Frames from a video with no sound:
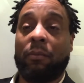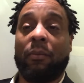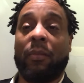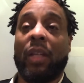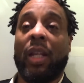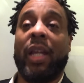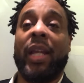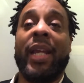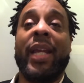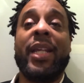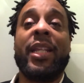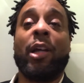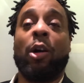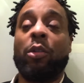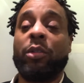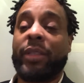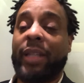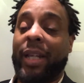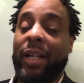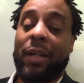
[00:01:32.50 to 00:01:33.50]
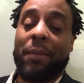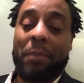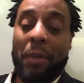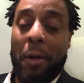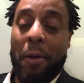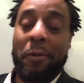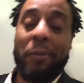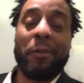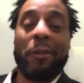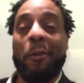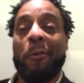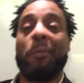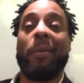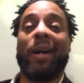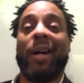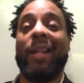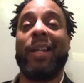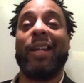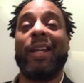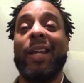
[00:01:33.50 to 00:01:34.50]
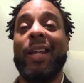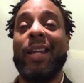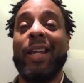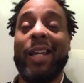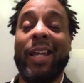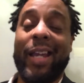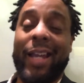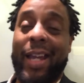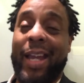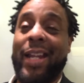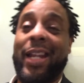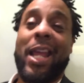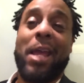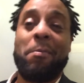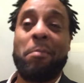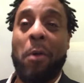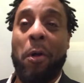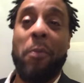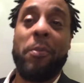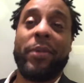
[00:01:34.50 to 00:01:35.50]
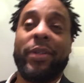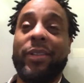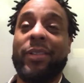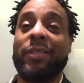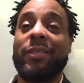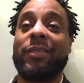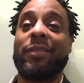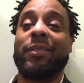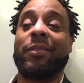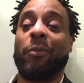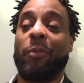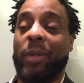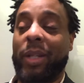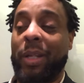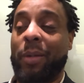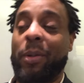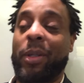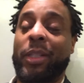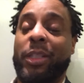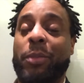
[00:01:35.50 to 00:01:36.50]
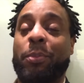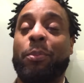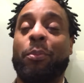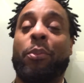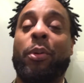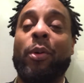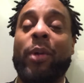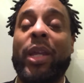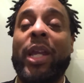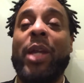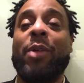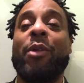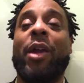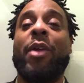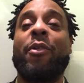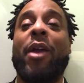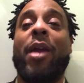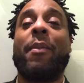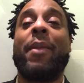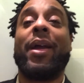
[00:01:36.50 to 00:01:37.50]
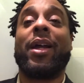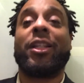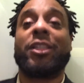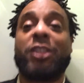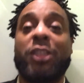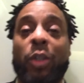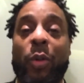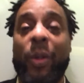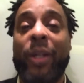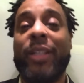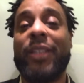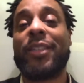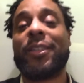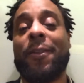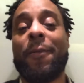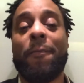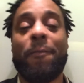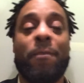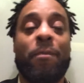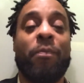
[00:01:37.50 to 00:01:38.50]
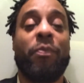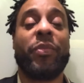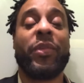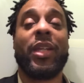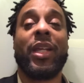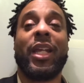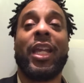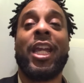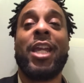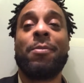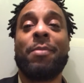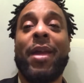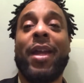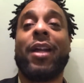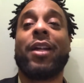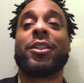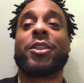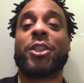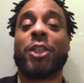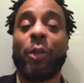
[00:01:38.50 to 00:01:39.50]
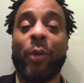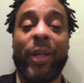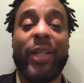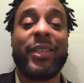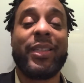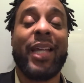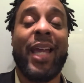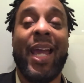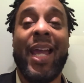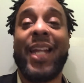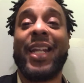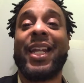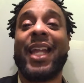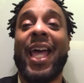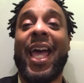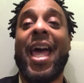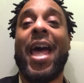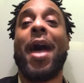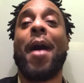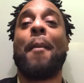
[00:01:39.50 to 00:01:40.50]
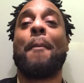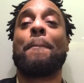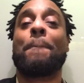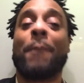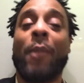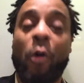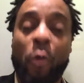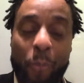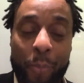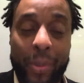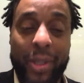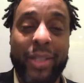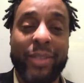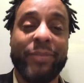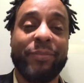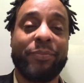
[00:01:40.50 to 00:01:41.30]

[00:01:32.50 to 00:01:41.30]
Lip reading: And he don't think about nobody at that moment. When Pookie and Ray Ray make a choice, he make a choice at that moment.